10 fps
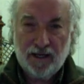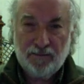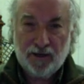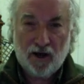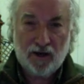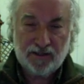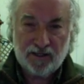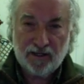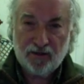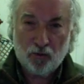
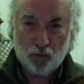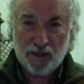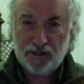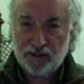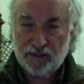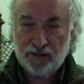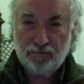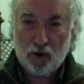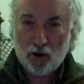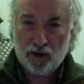because the rich
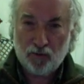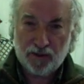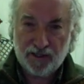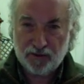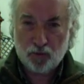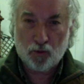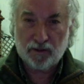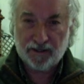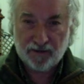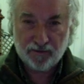party with these
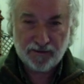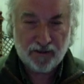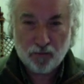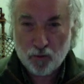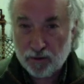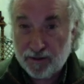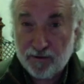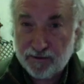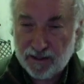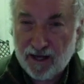world leaders, and the world
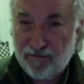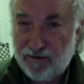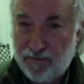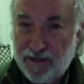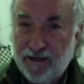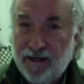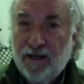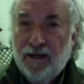leaders love to be